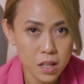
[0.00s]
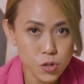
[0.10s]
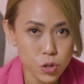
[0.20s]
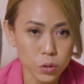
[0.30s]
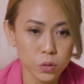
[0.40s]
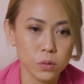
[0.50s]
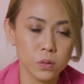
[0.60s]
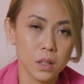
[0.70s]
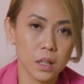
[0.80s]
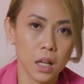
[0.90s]

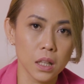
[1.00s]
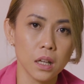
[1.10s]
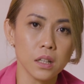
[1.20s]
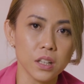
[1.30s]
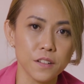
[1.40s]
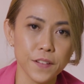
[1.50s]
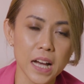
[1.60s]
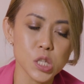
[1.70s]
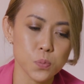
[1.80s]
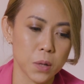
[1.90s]
So a lot of
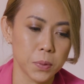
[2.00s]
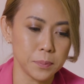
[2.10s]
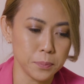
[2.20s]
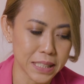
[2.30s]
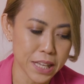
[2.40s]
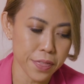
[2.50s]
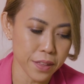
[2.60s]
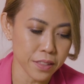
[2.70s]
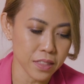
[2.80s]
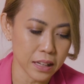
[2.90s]
us probably
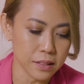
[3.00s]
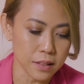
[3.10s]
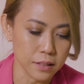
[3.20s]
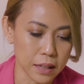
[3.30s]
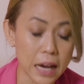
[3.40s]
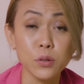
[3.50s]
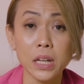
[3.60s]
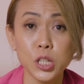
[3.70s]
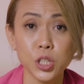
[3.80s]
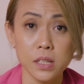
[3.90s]
think that
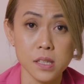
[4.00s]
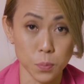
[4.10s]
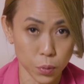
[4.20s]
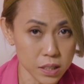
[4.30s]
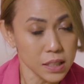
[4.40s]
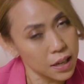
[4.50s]
education is important.